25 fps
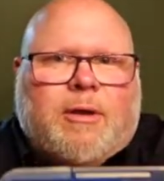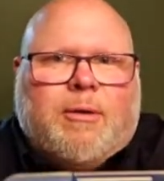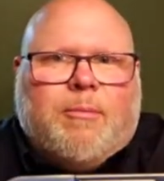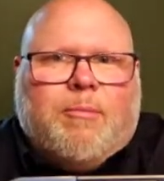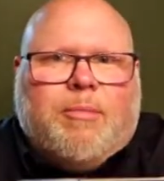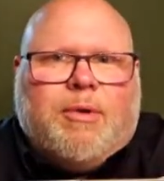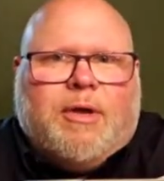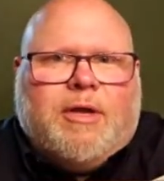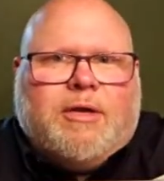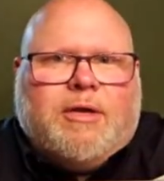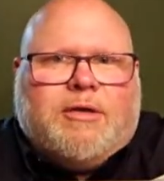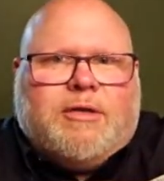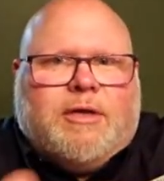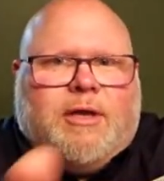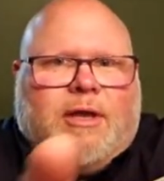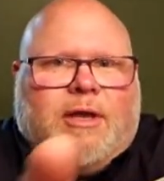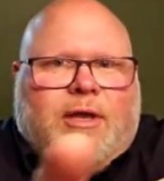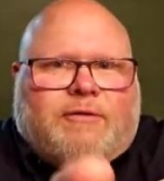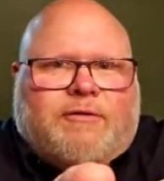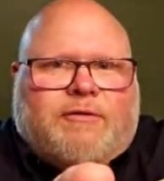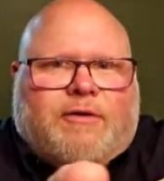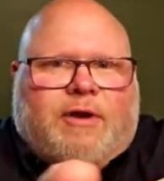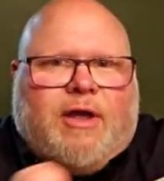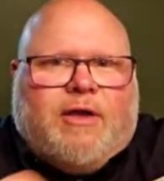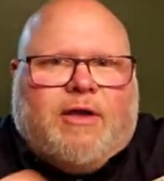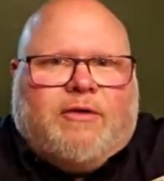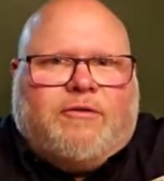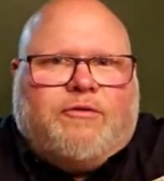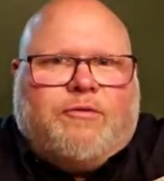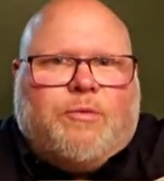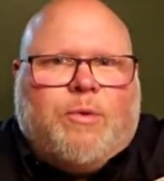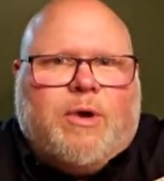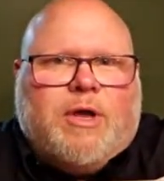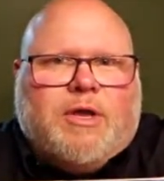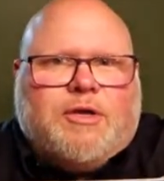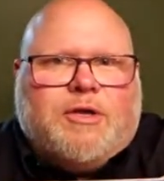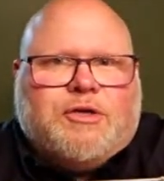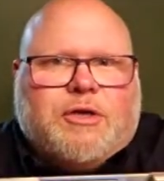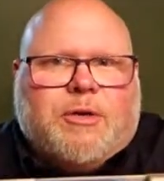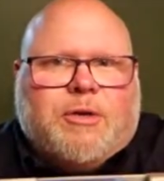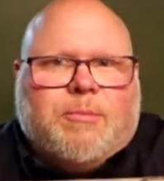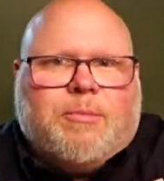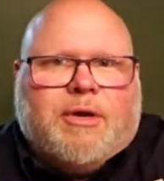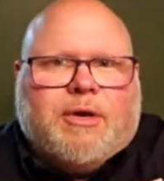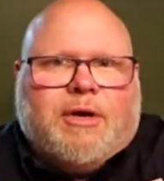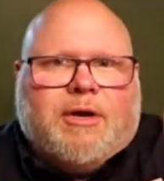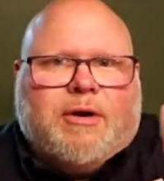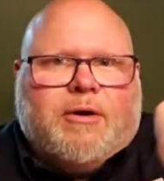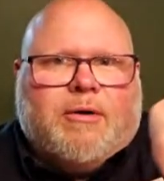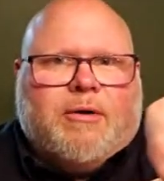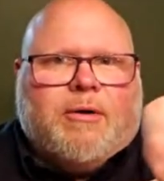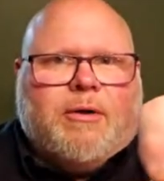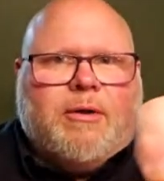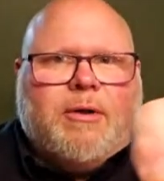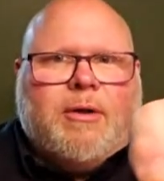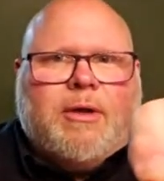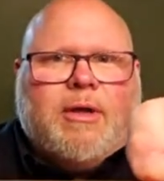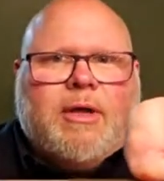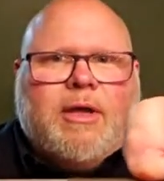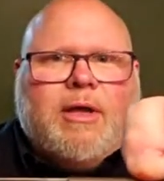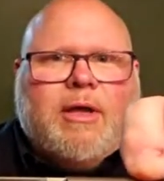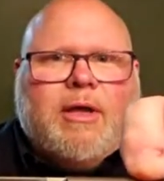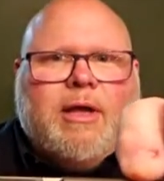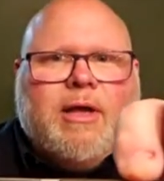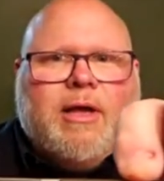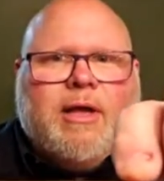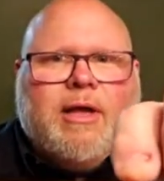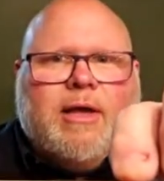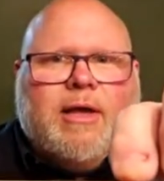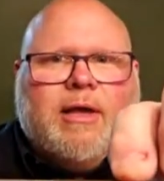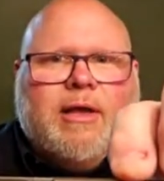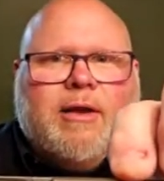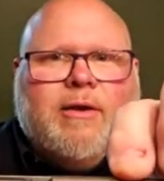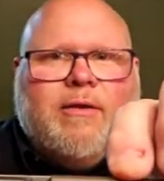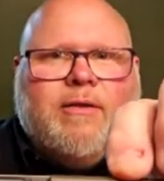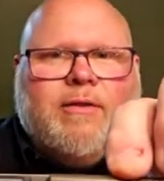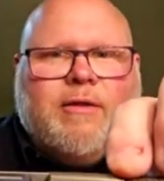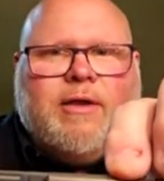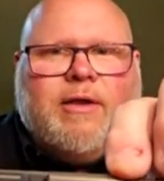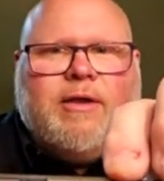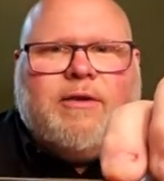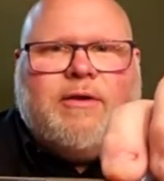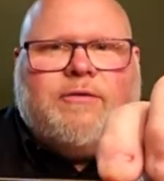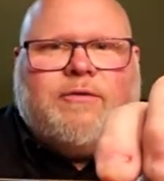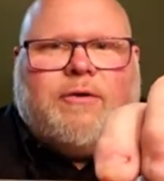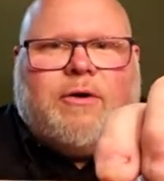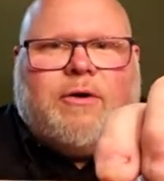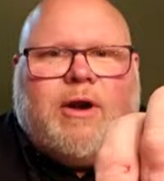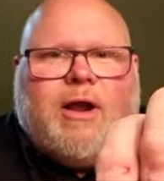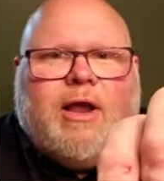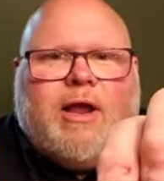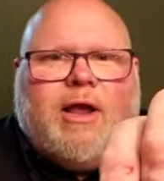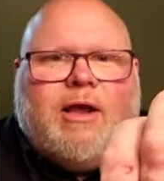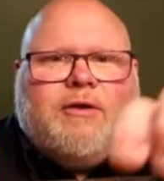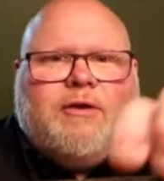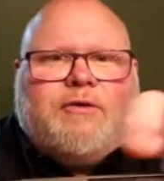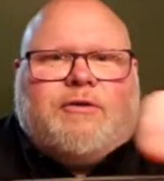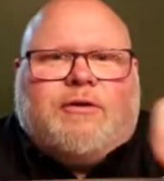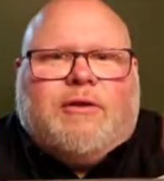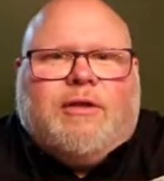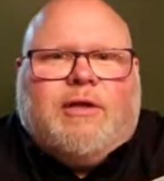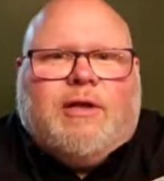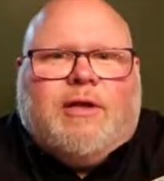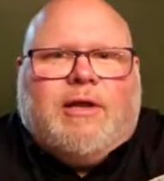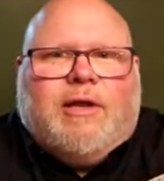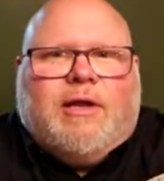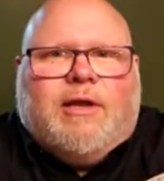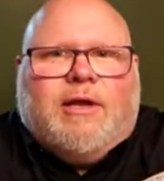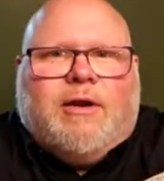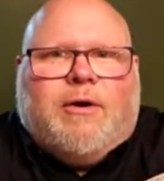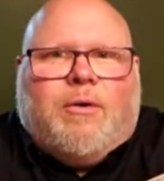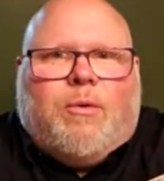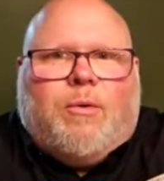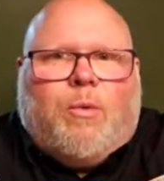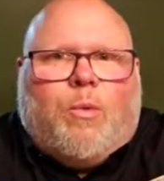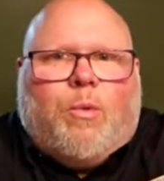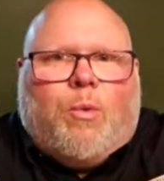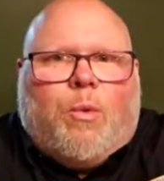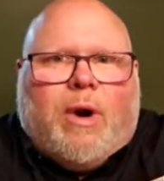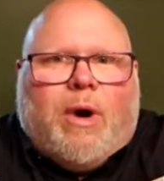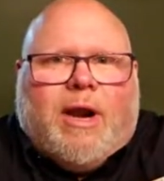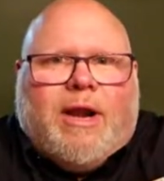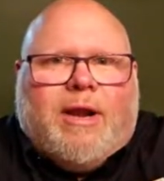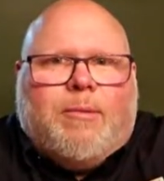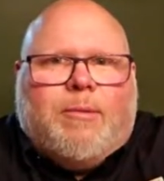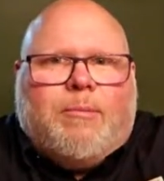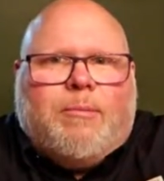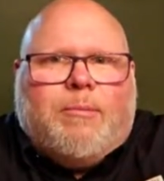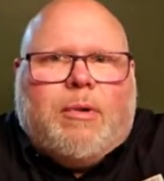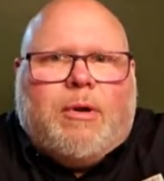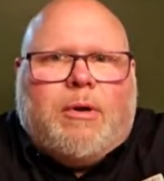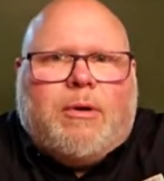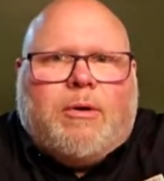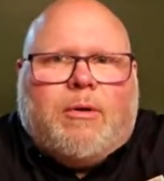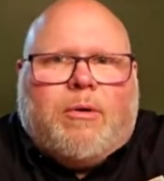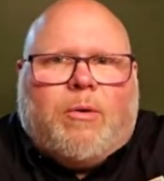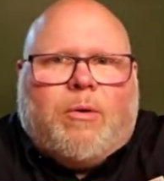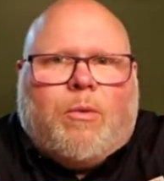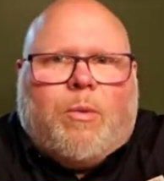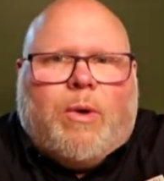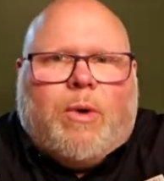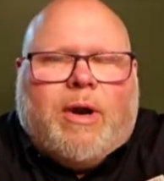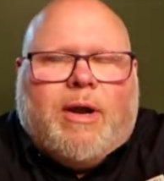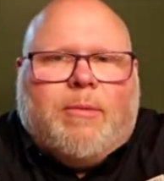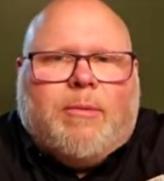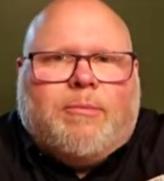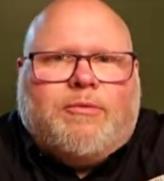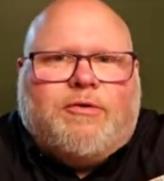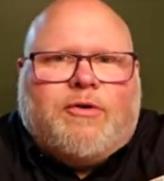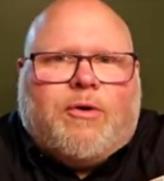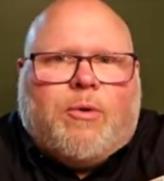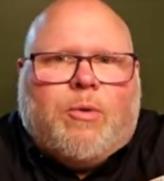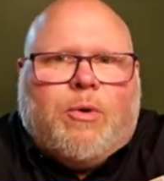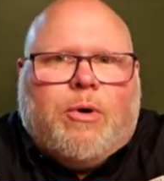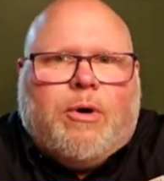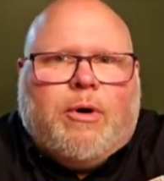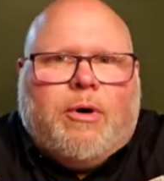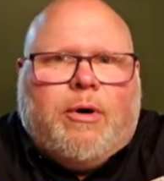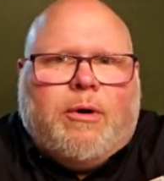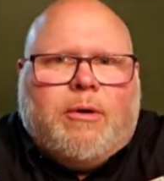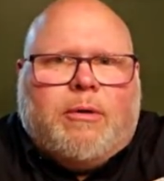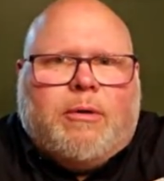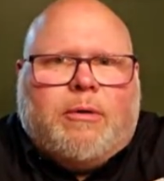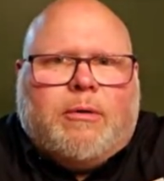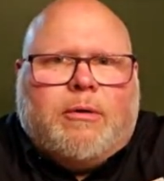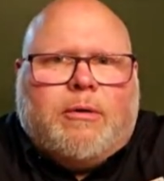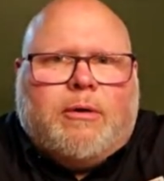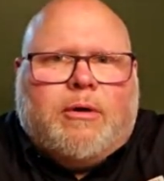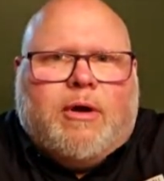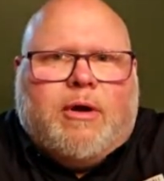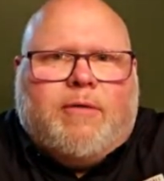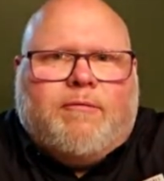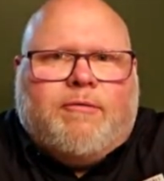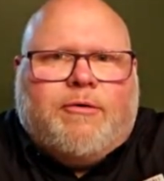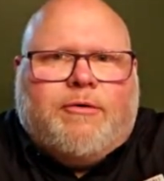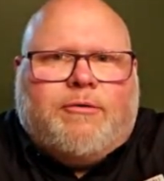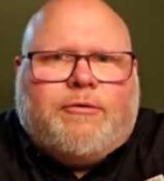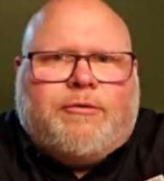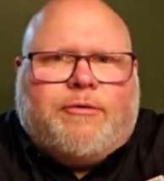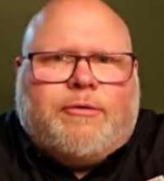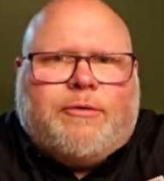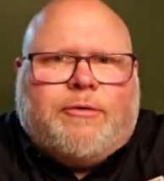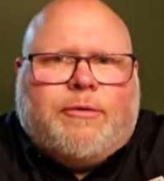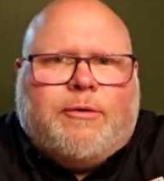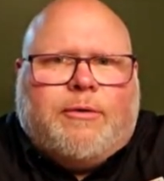but has a nice wedge up here. And these actually in ram's horn covers.